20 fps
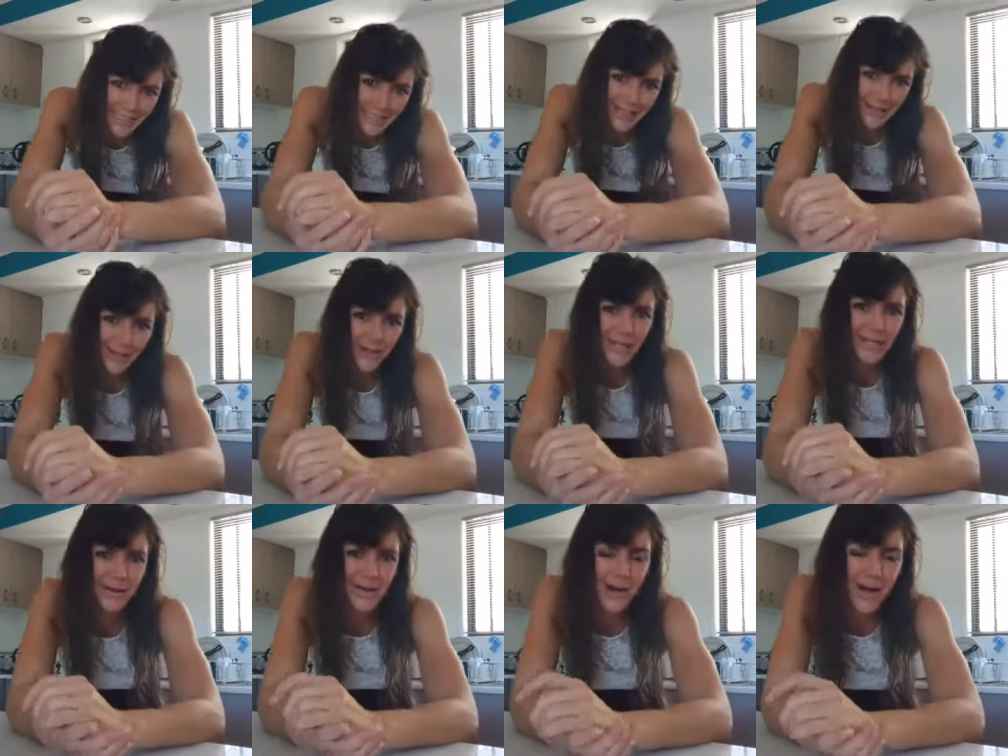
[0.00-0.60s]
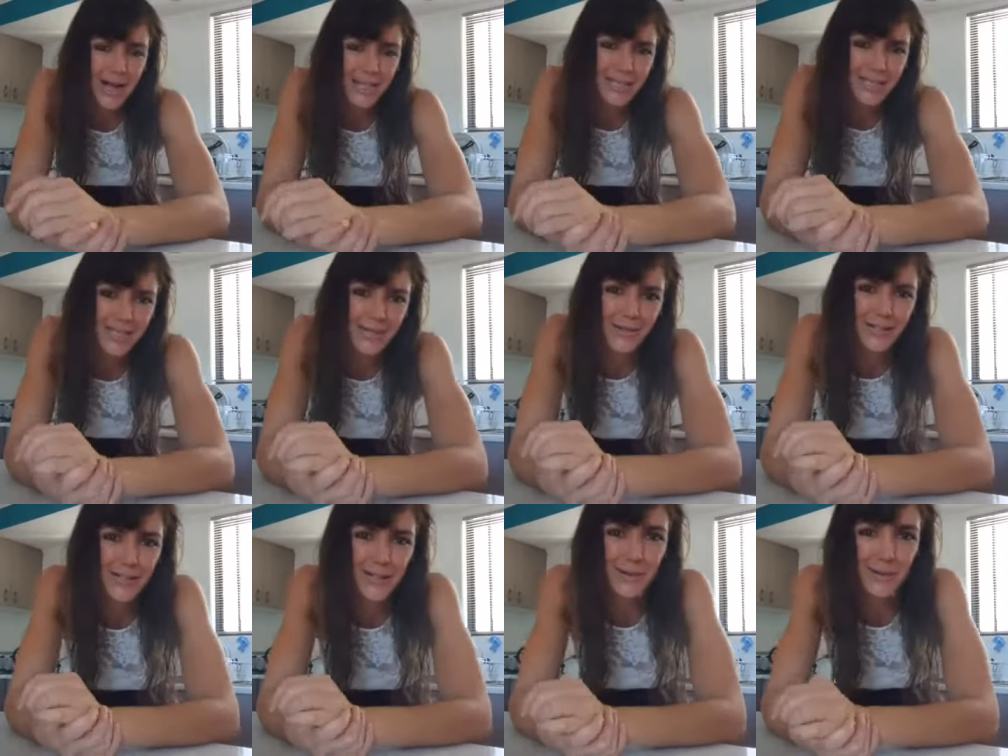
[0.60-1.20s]
Sorry,
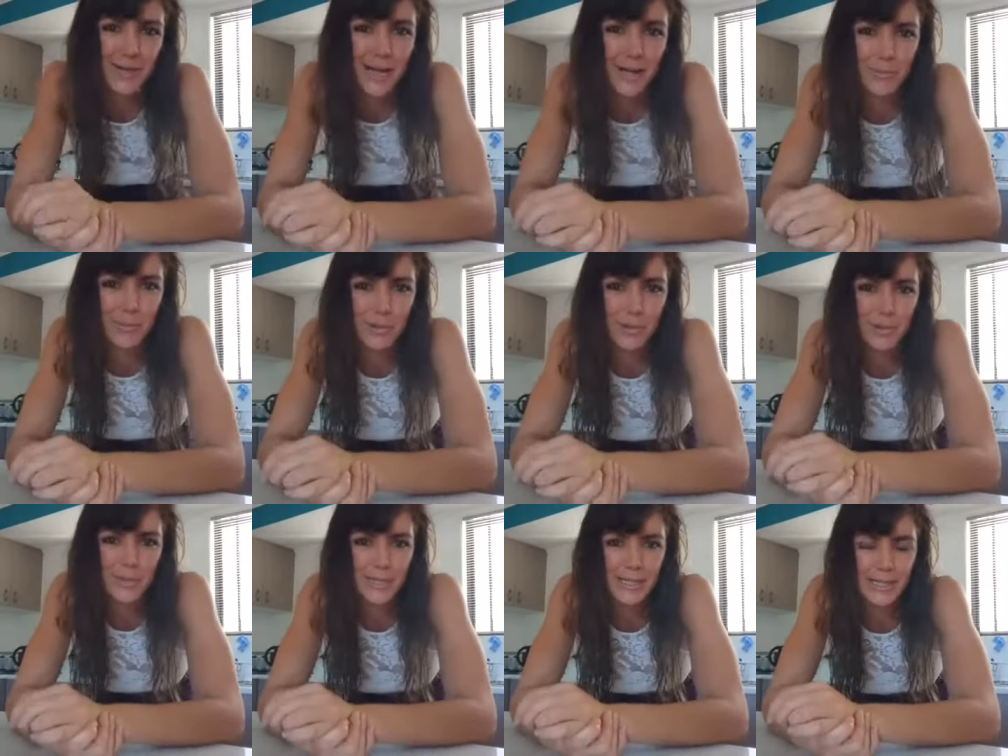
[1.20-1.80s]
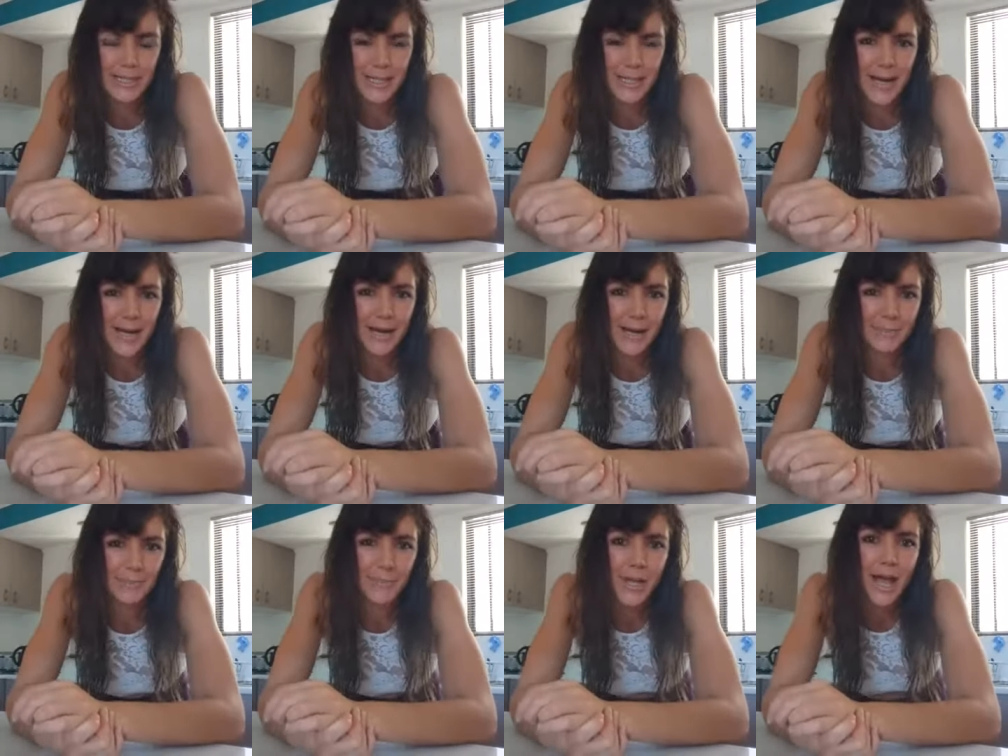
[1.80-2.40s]
guys. I sold out of books.
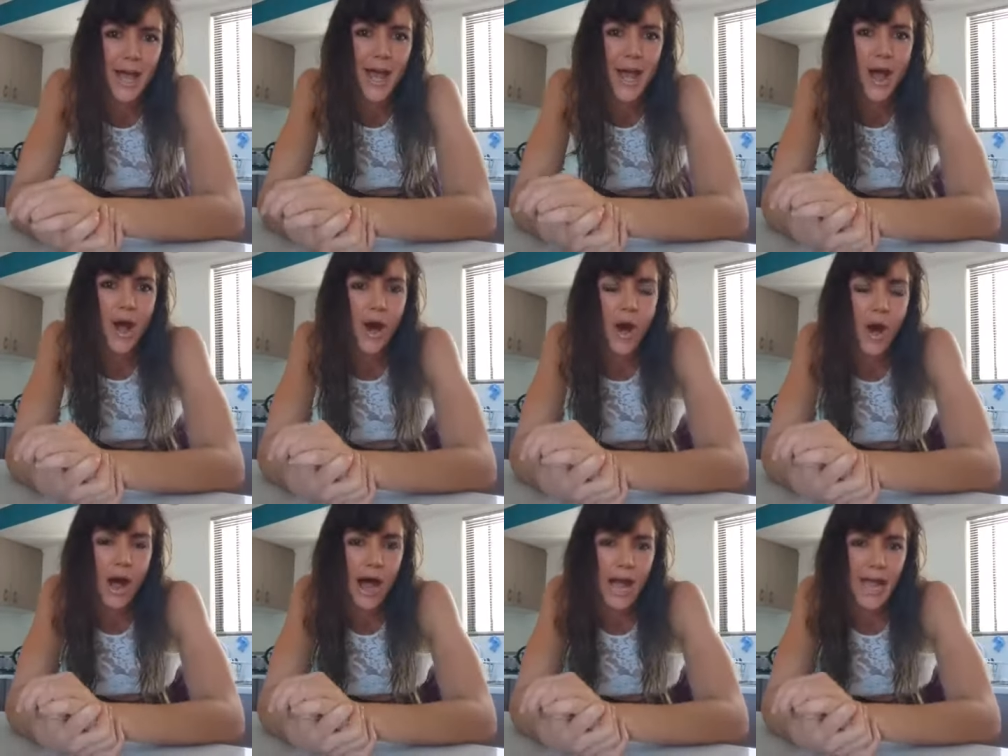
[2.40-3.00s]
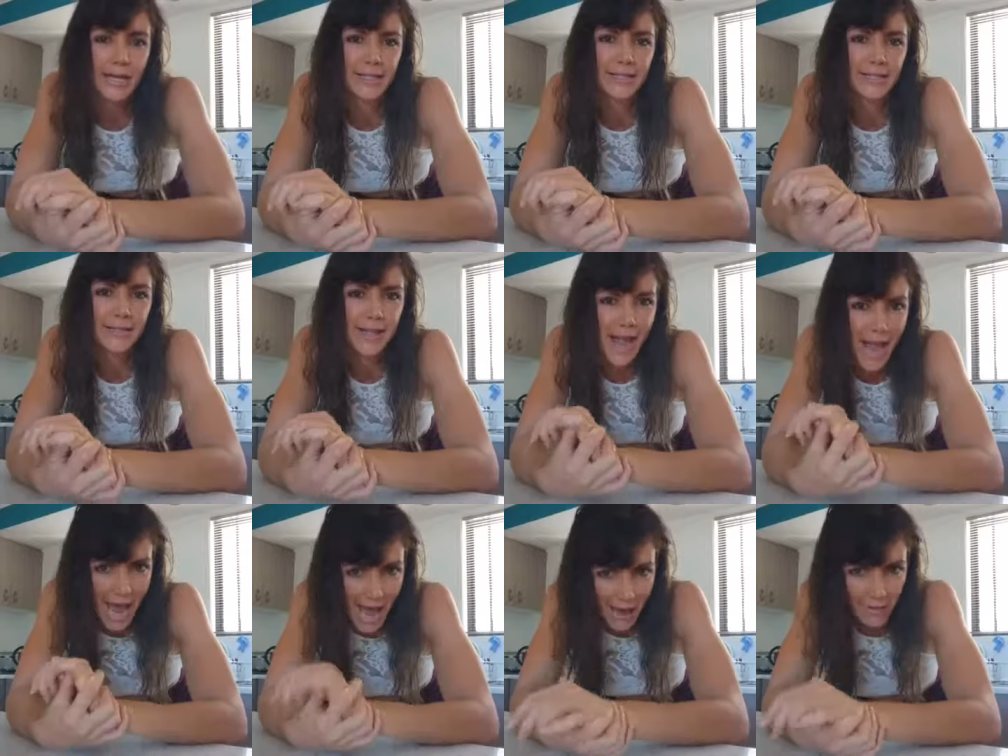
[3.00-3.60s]
Um, I
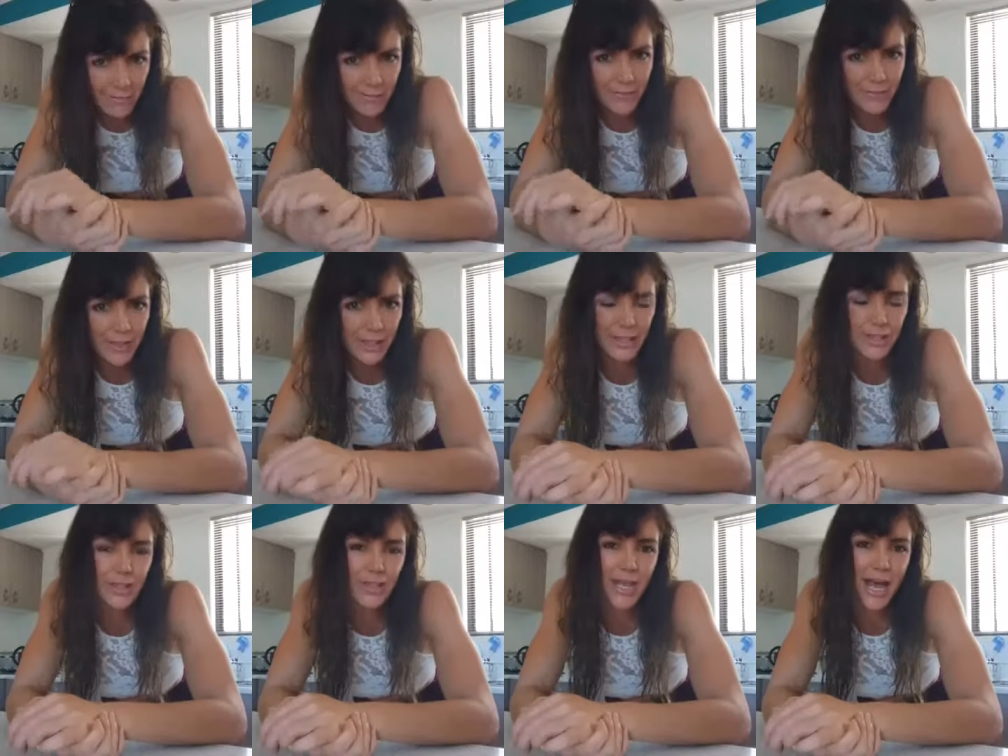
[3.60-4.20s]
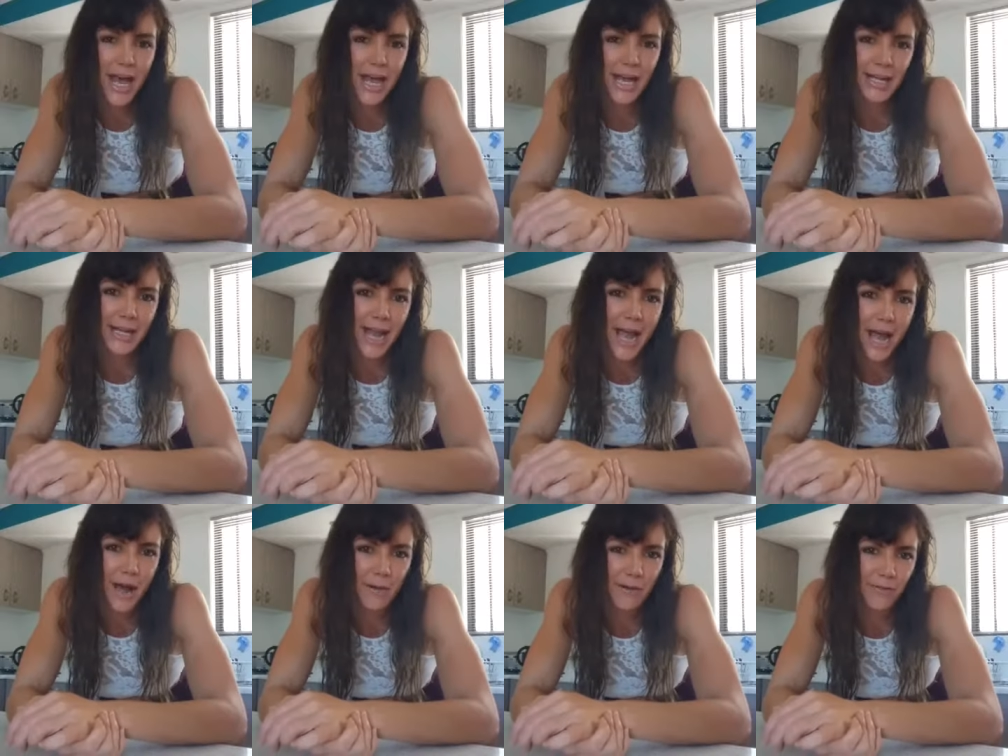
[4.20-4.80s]
have finished the
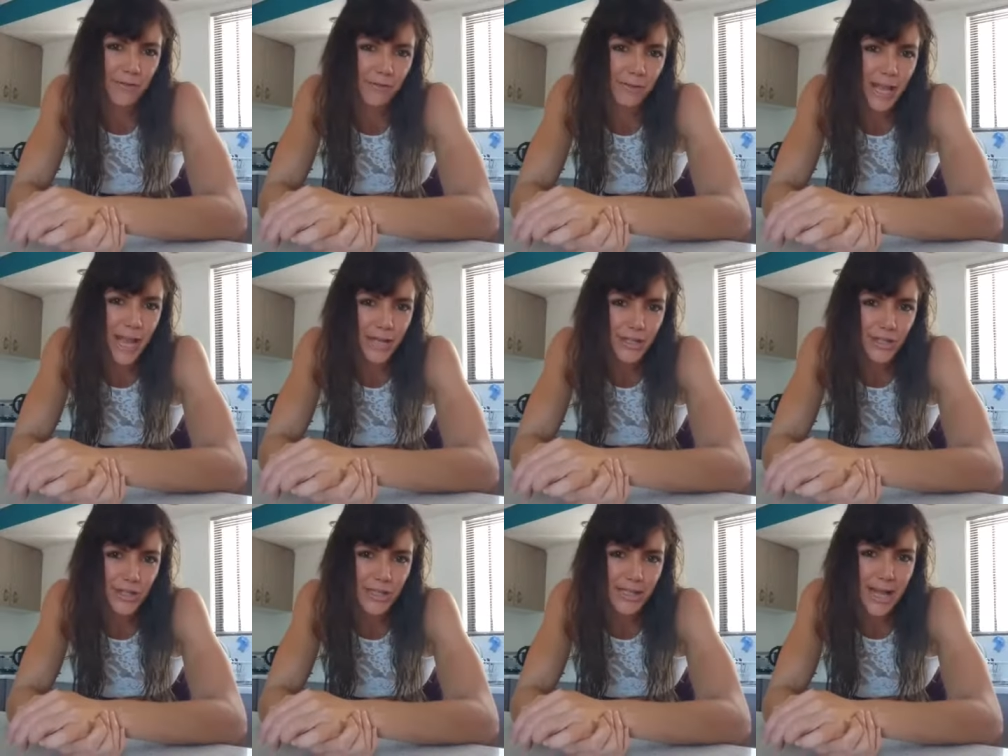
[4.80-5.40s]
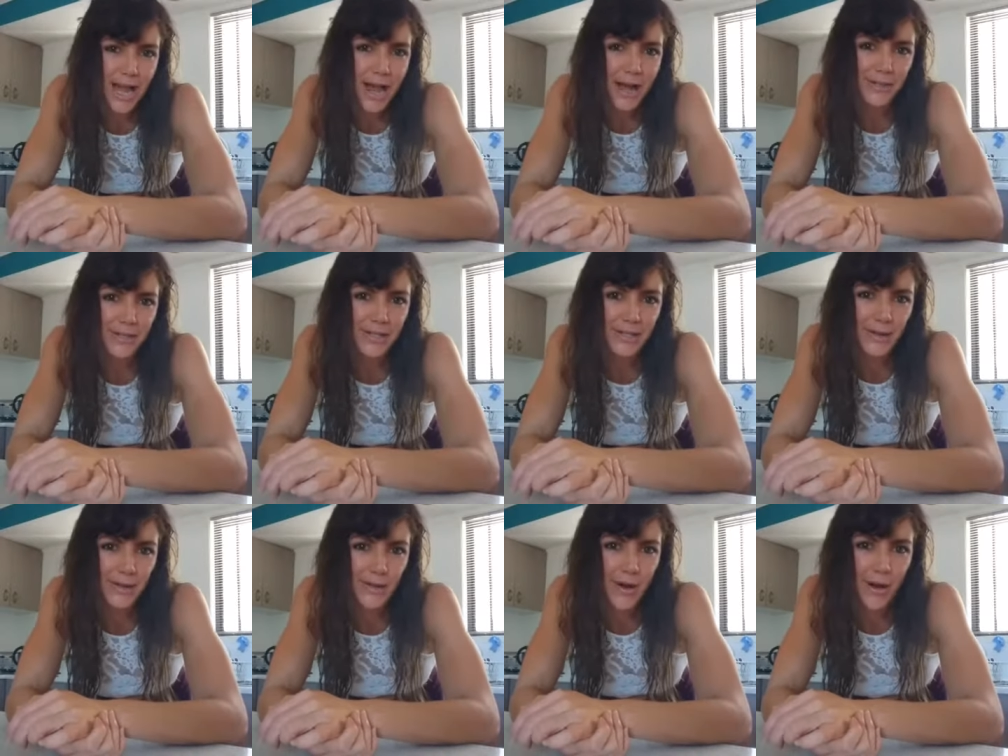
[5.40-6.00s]
eight hour flash sale,
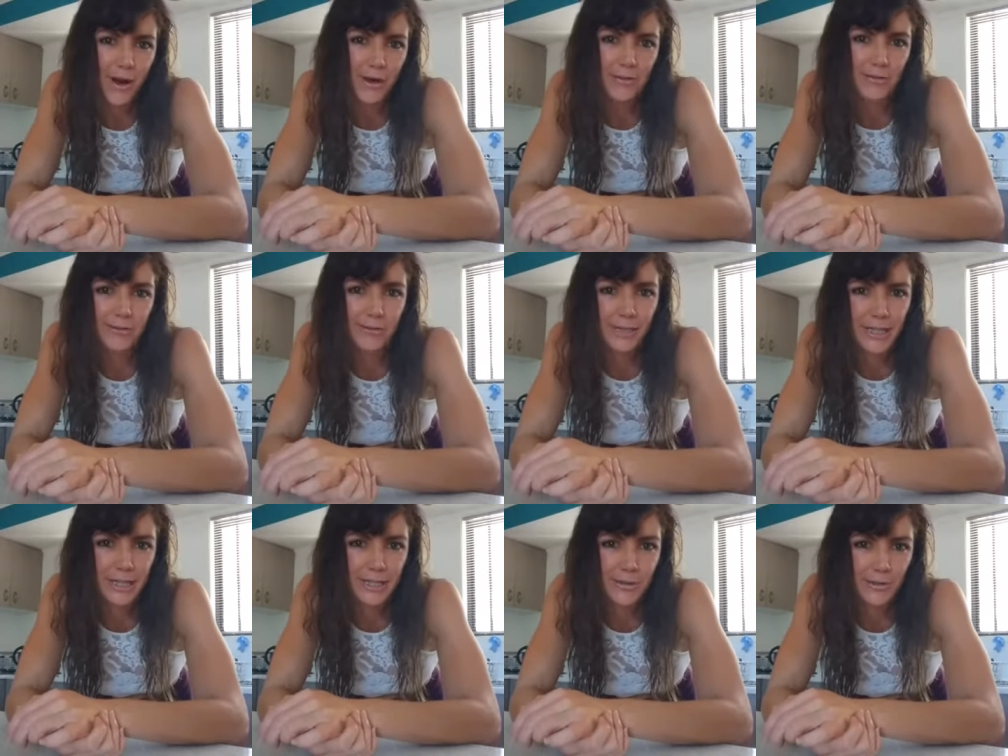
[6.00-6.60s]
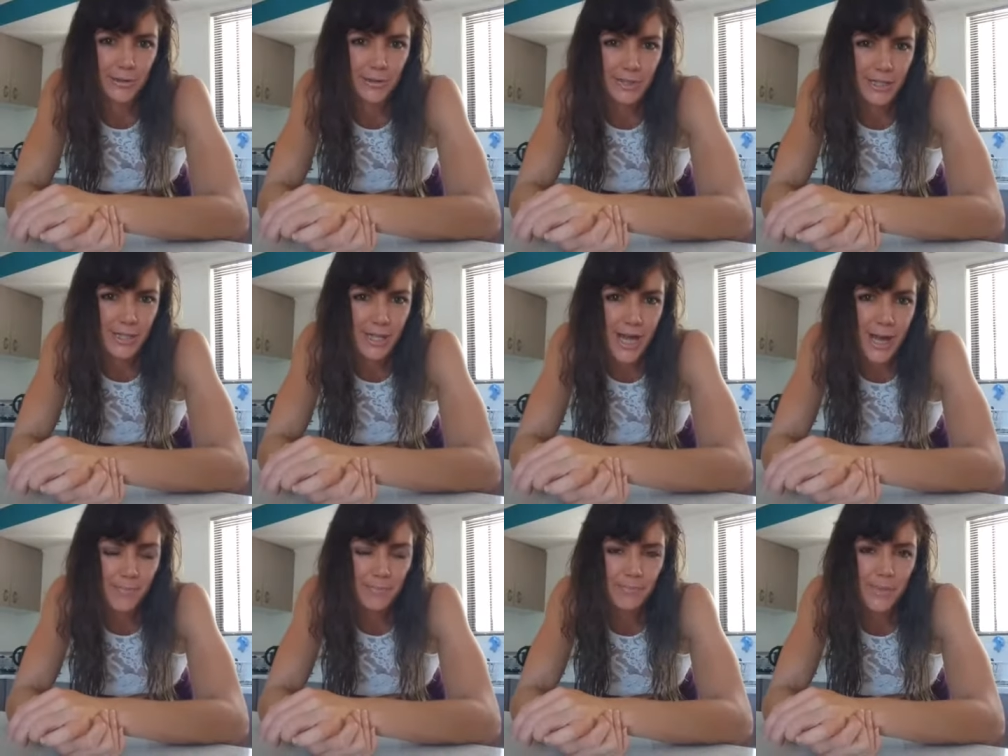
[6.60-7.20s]
so hopefully you got
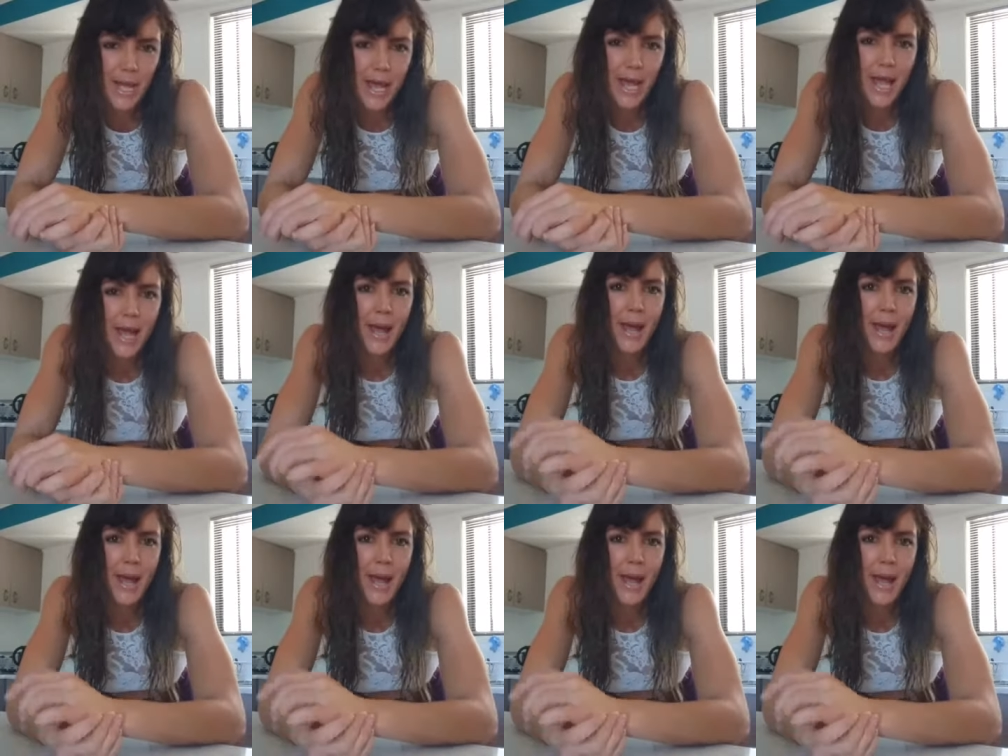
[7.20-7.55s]
onto that.